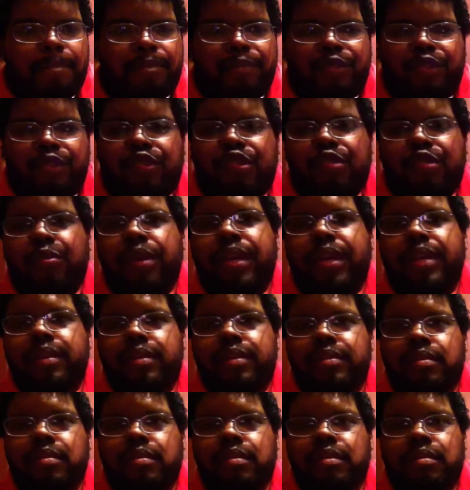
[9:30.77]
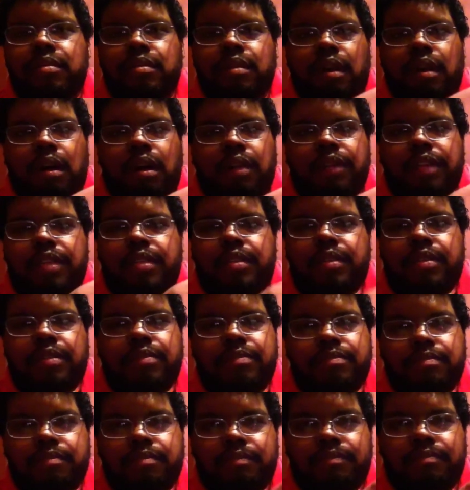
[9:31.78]
the sweetness on the
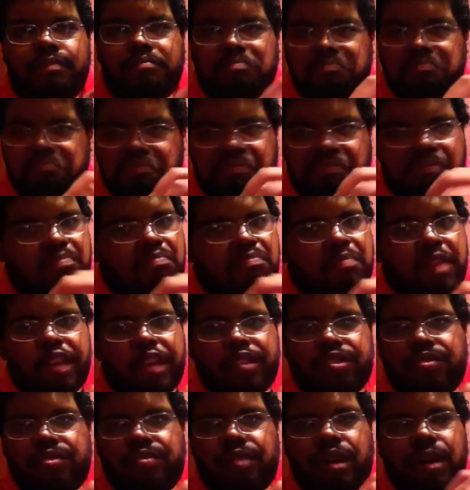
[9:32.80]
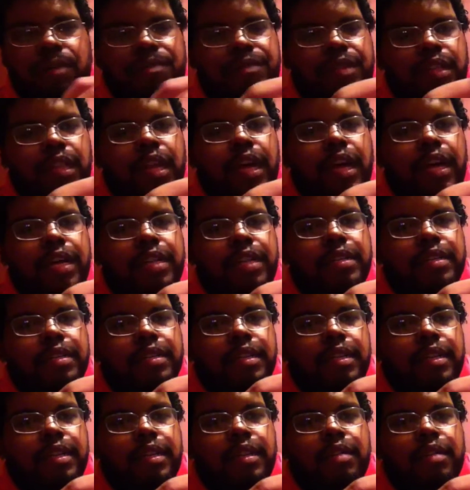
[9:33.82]
tip has dropped a lot.
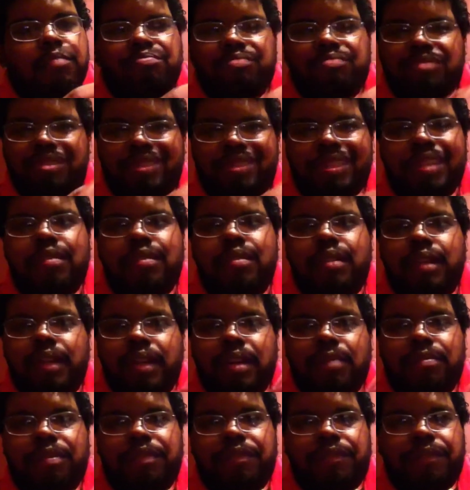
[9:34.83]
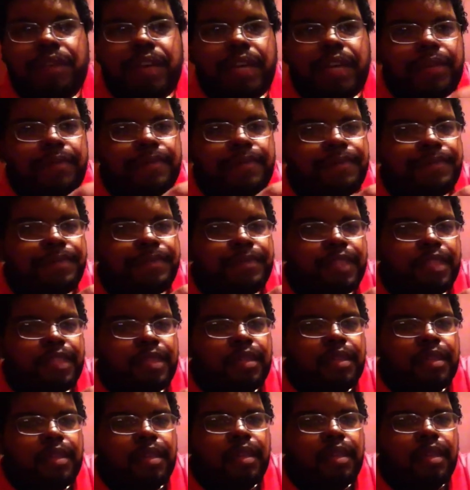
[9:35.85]
Still there, but faint.
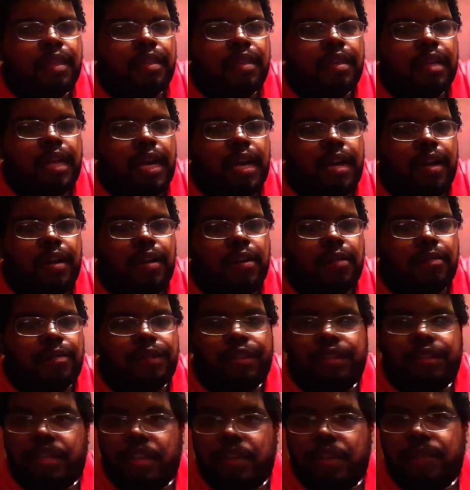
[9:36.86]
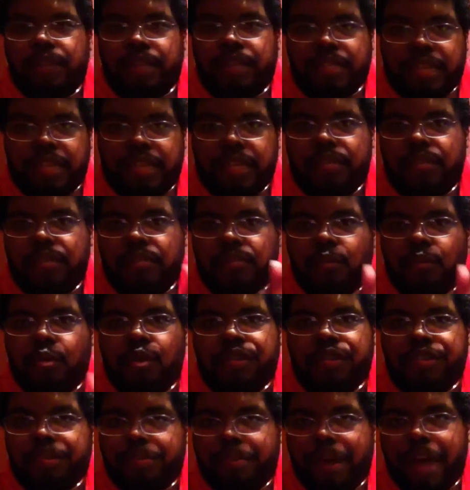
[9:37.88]
You're definitely tasting more
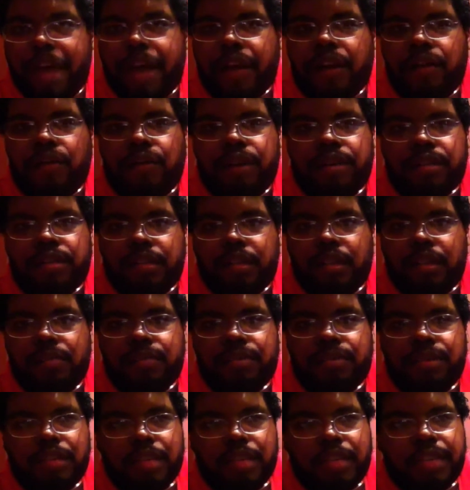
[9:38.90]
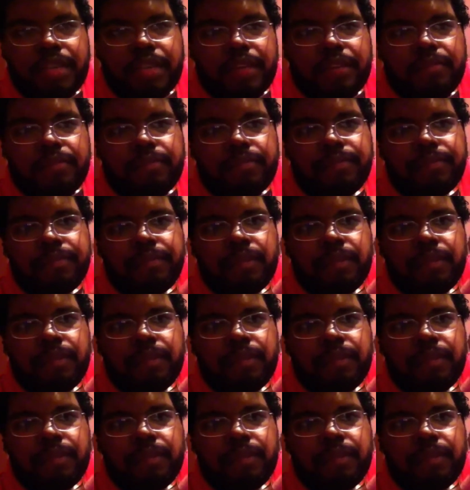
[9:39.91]
of the tobacco as it comes to the end.